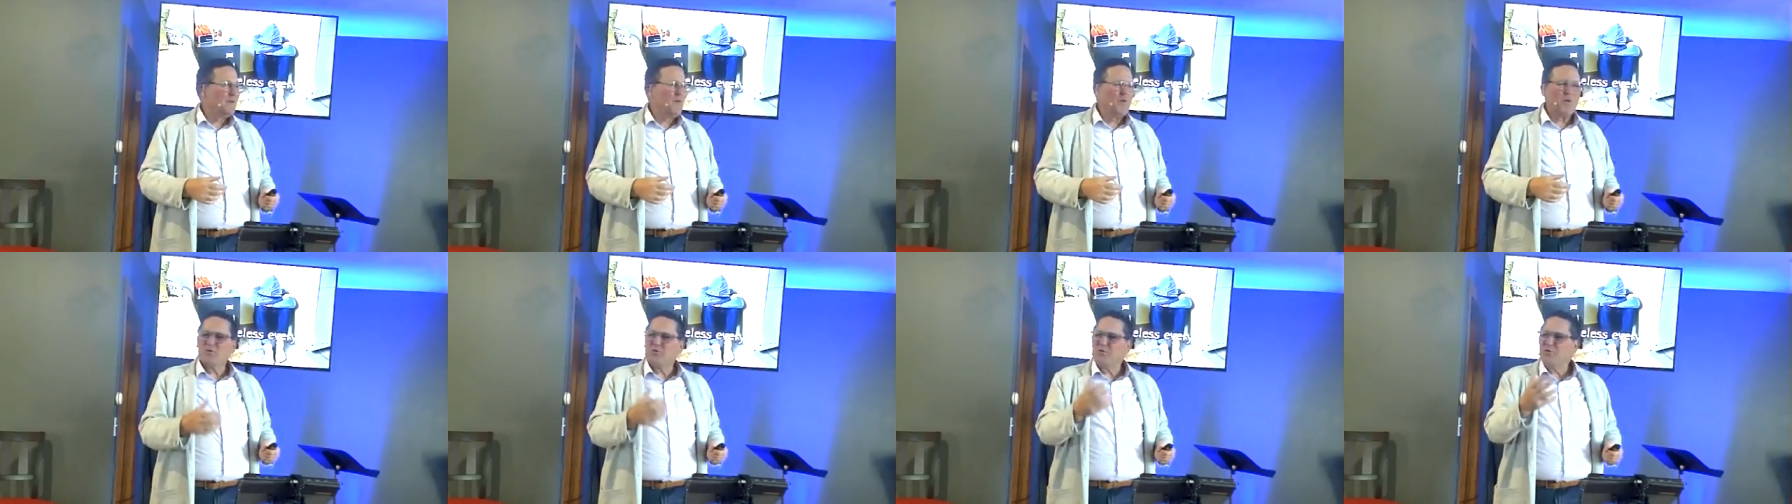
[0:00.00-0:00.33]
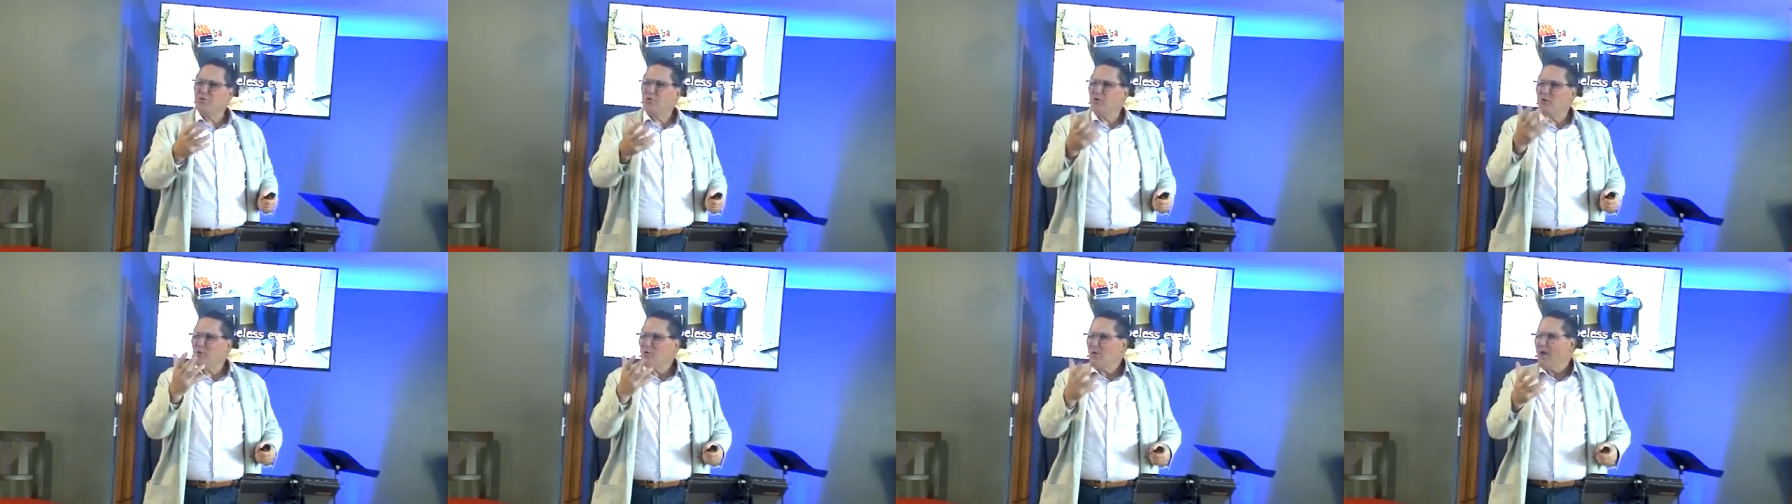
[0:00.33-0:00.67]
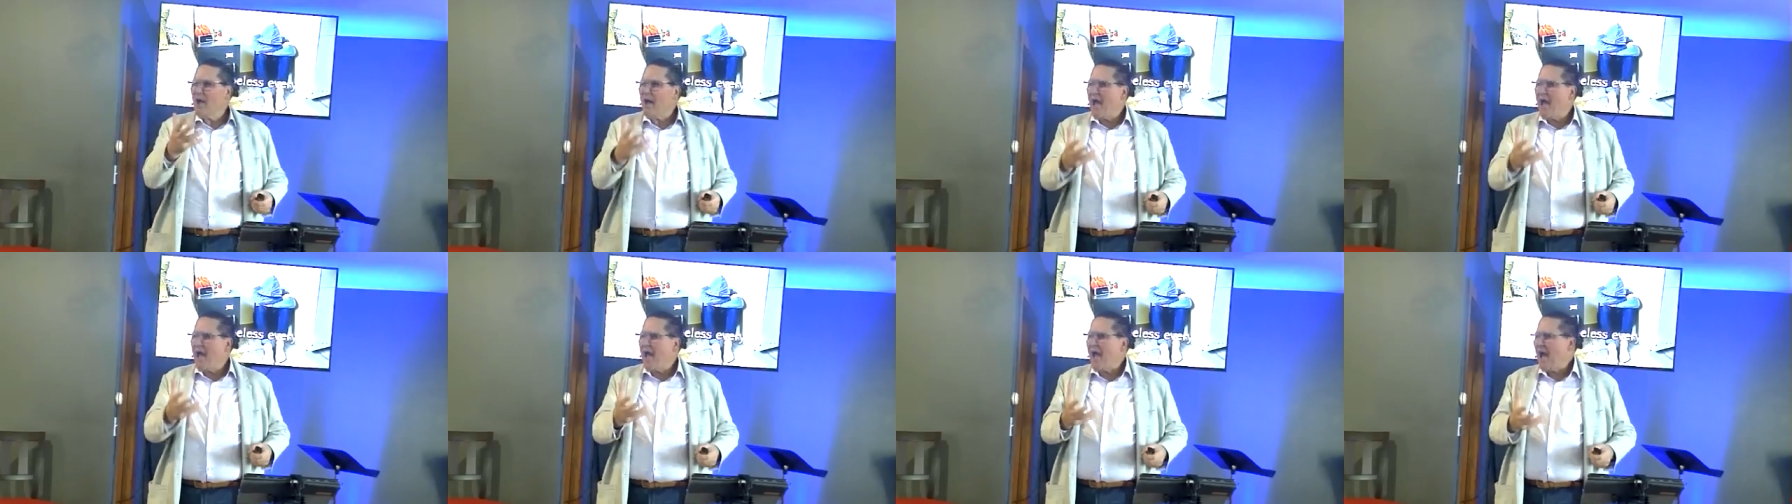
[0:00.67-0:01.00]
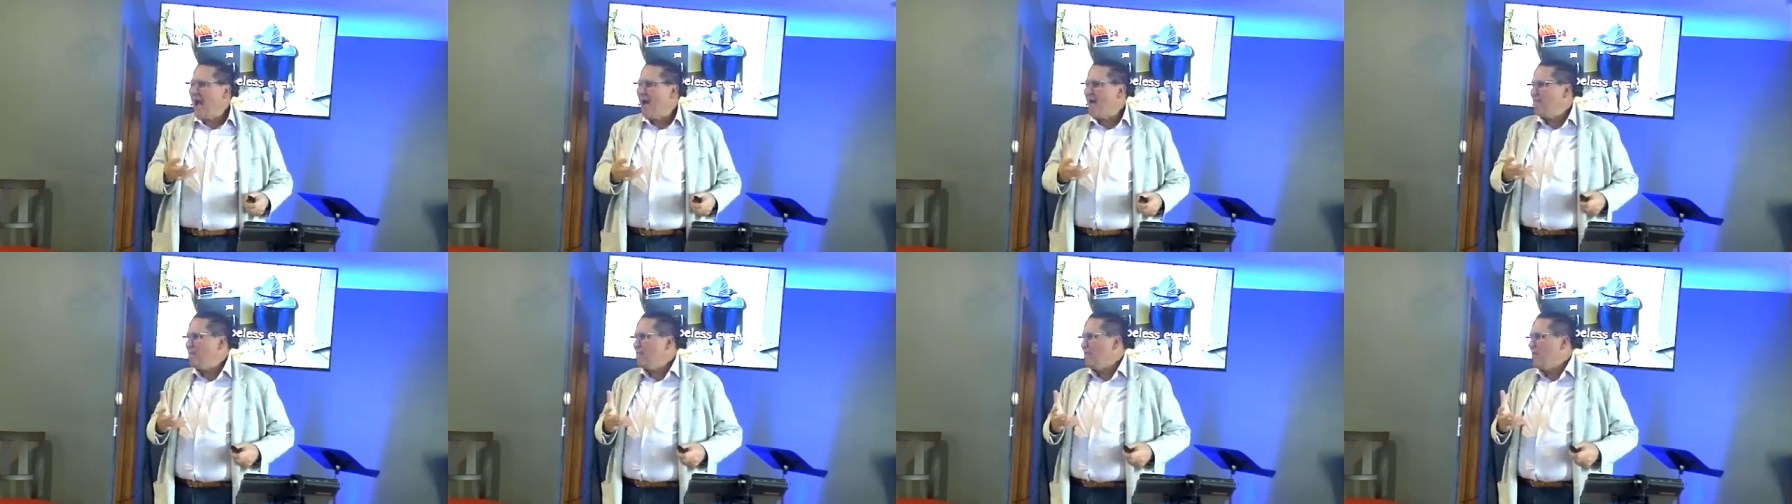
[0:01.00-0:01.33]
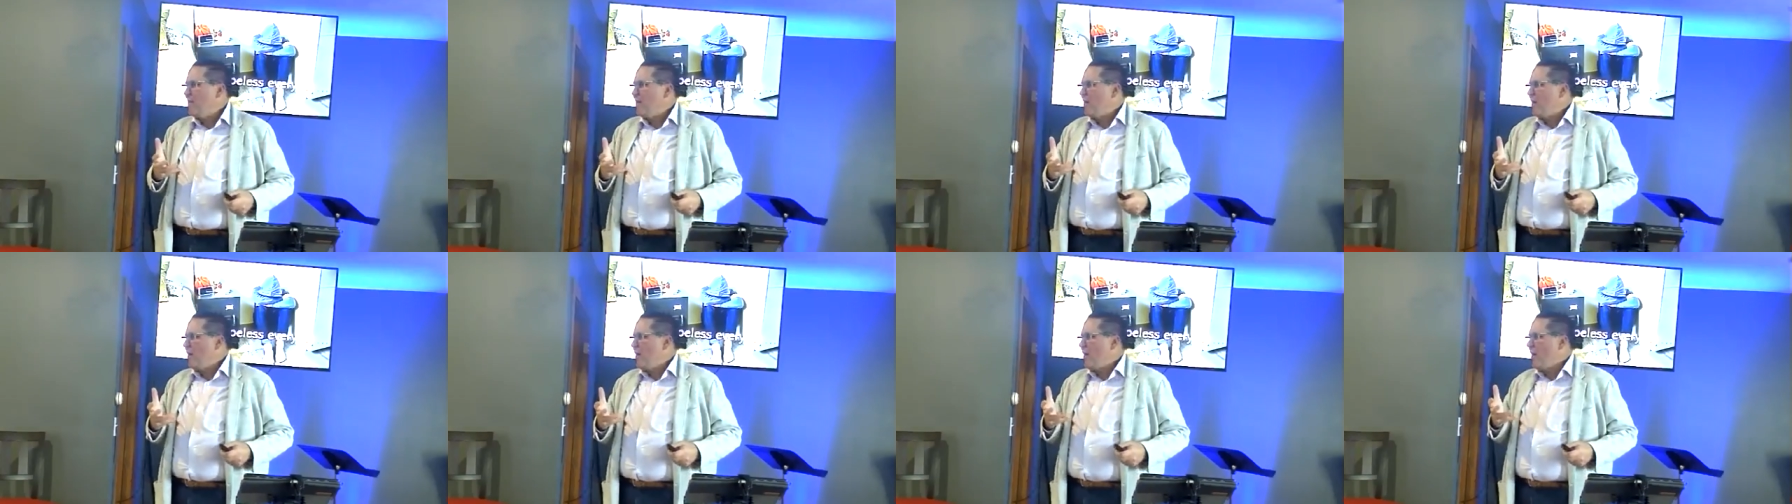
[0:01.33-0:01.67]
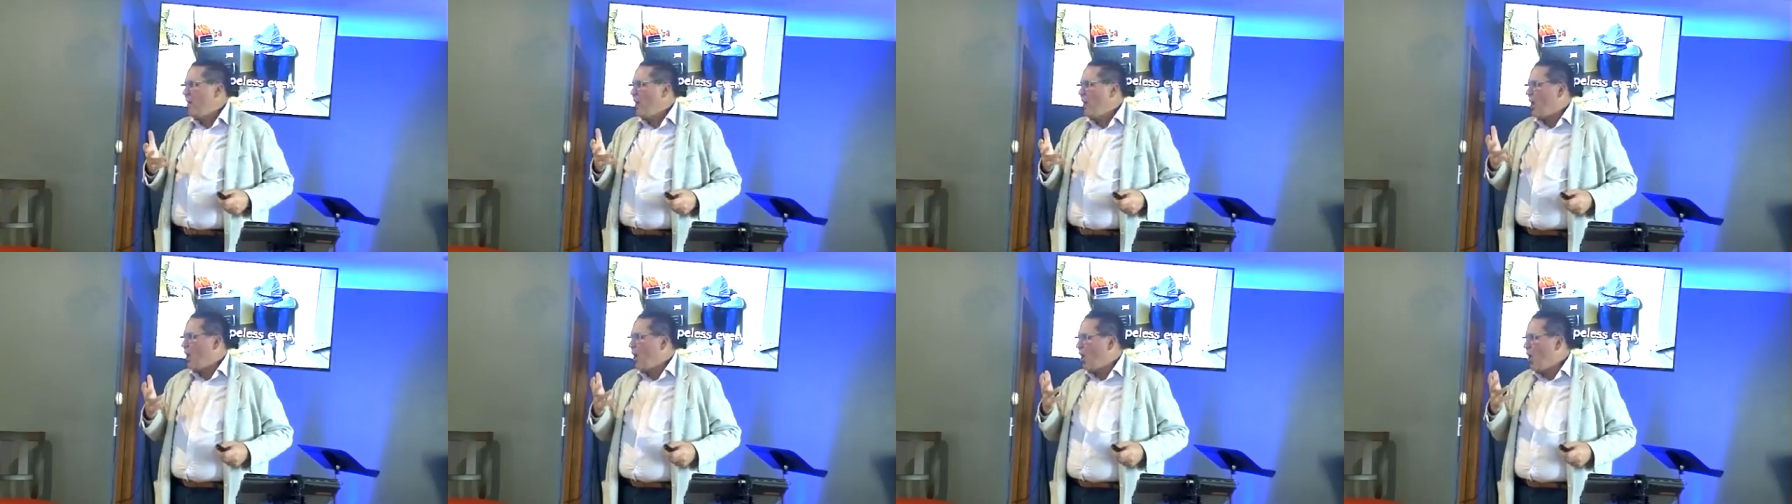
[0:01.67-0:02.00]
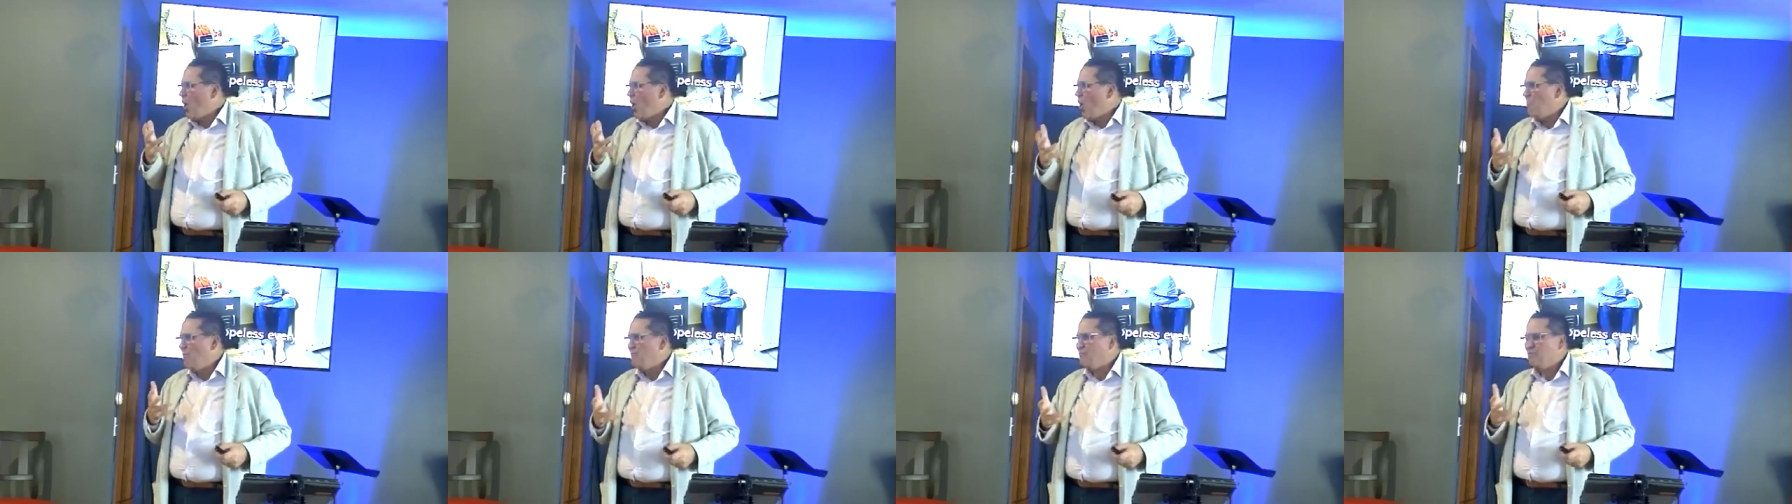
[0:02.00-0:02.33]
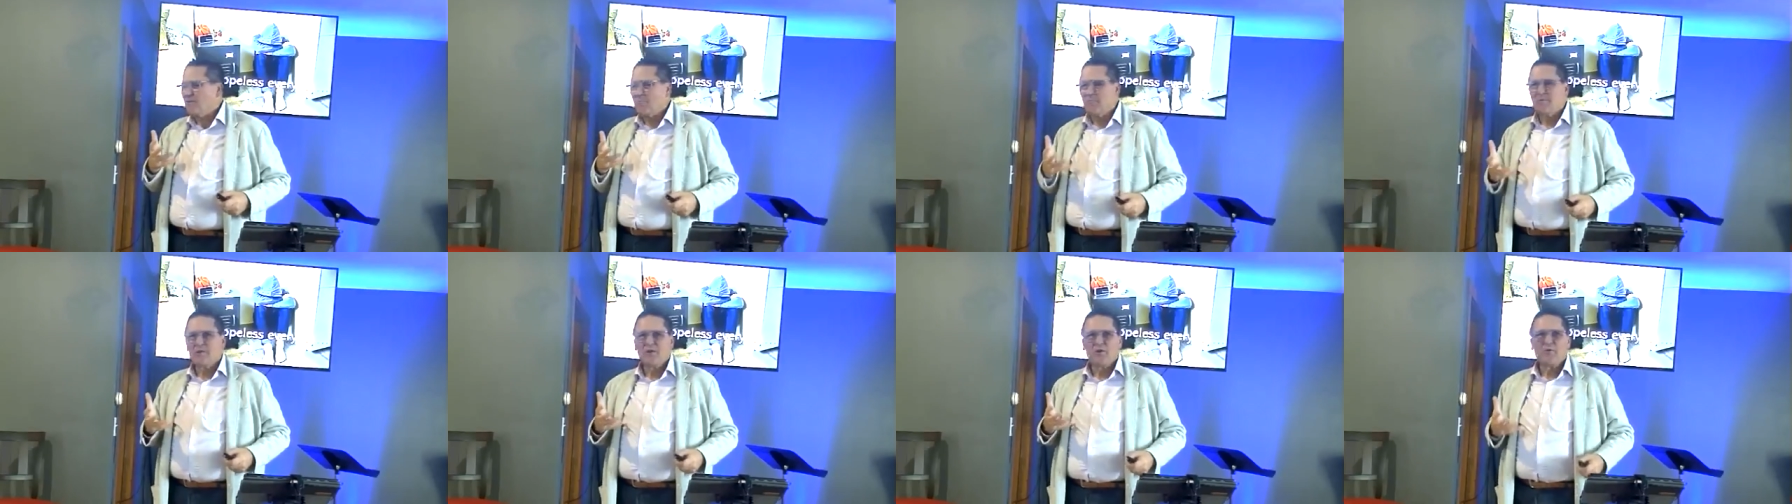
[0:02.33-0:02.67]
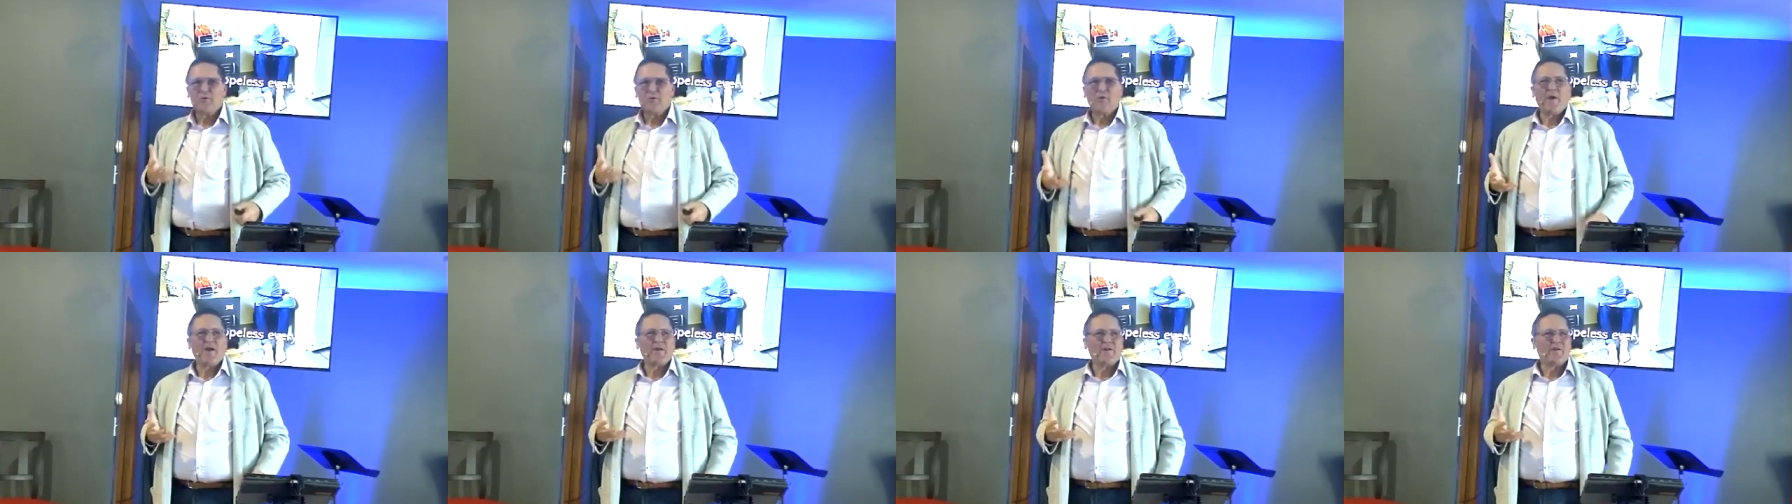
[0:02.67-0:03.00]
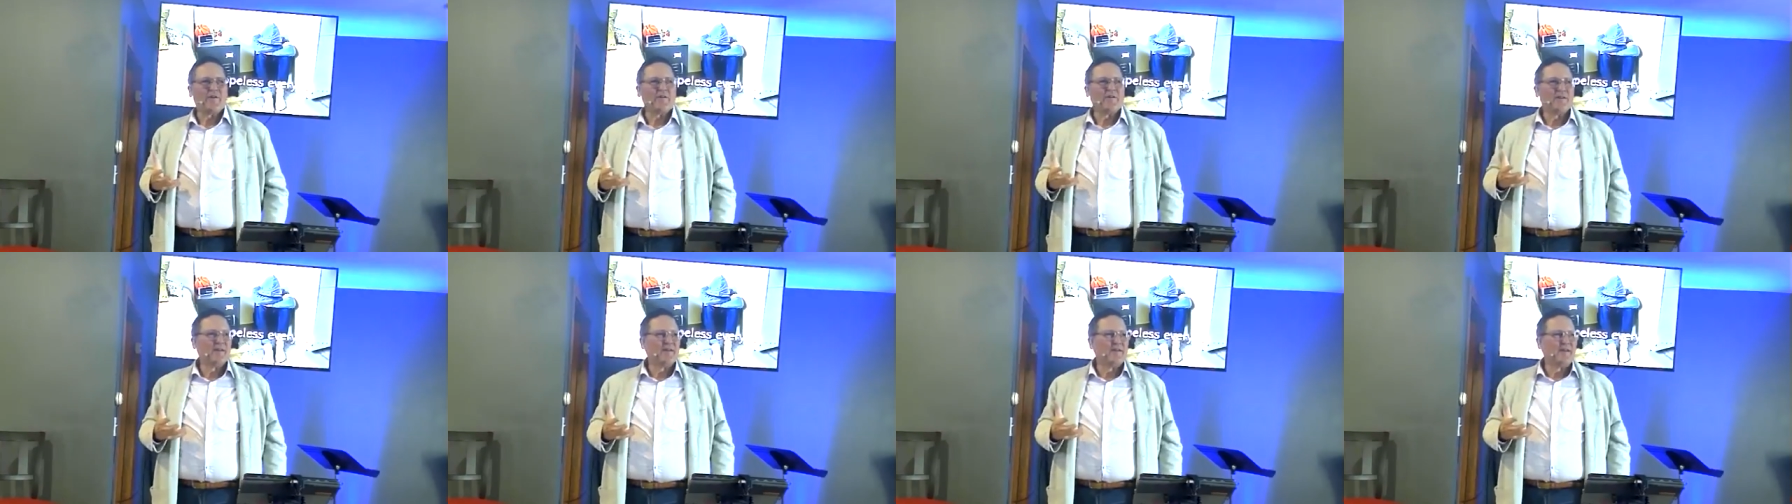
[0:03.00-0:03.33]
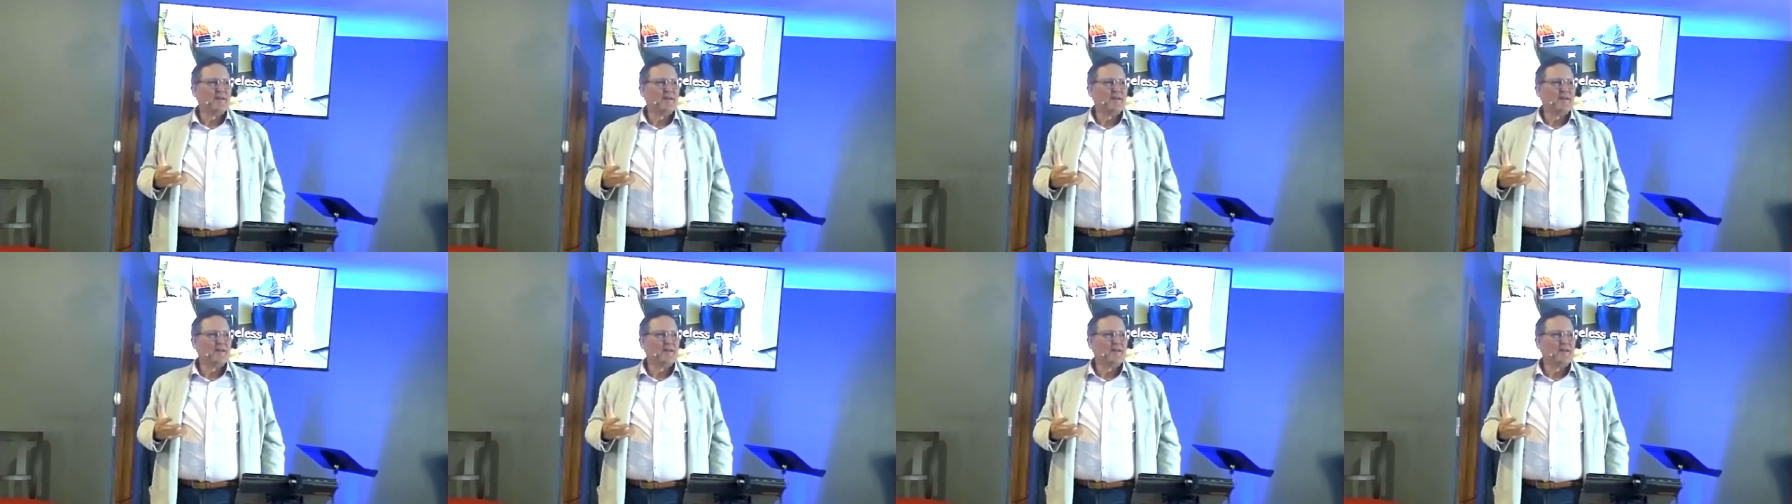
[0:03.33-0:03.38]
Or do you have a hope of something greater?